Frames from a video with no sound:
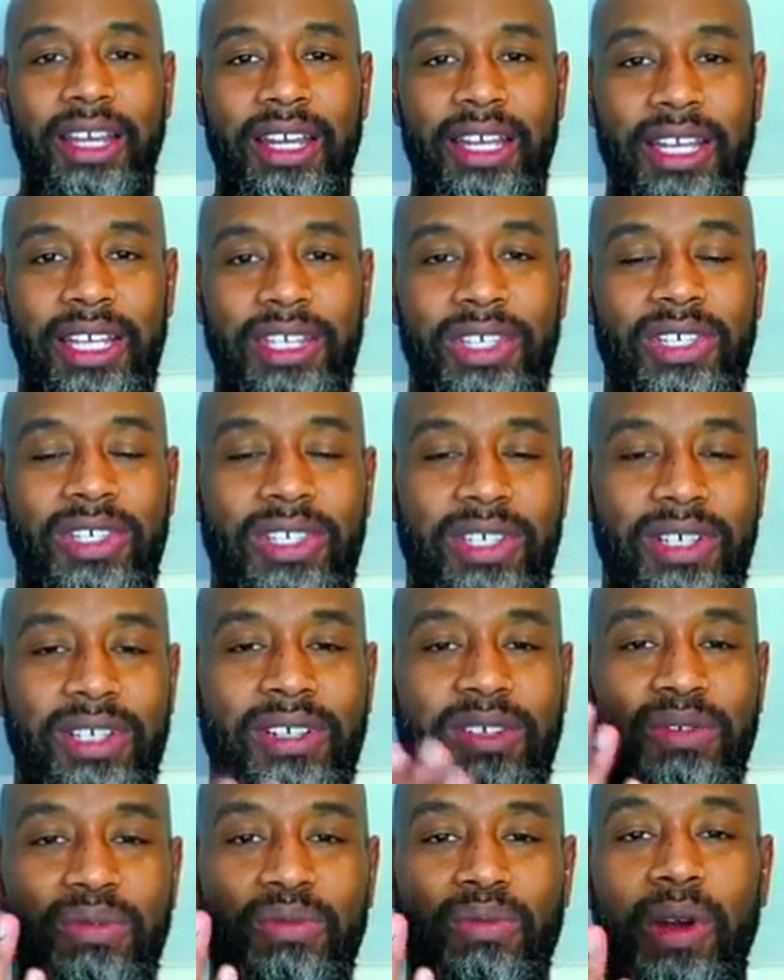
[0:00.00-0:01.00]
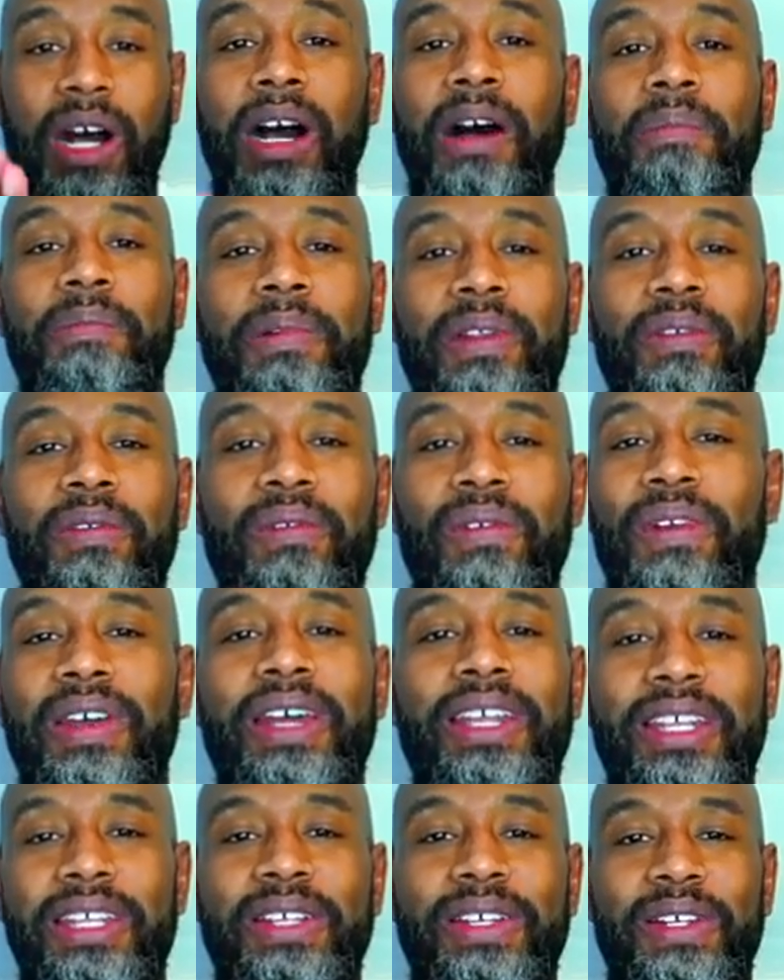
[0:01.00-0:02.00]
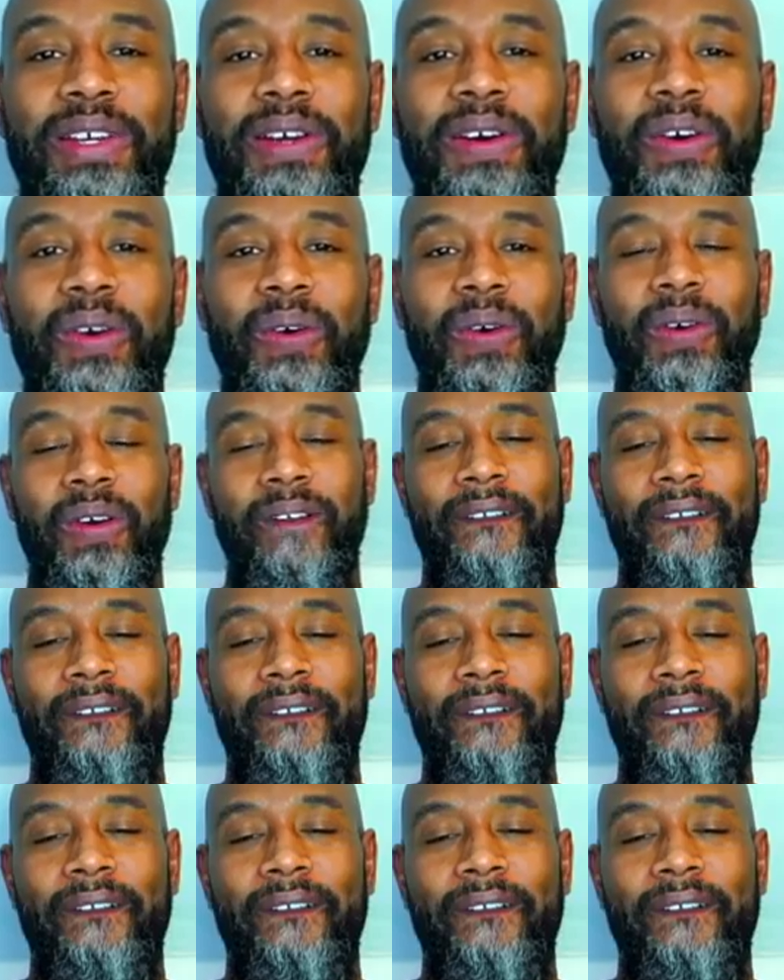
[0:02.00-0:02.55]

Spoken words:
he's still up and ready to go.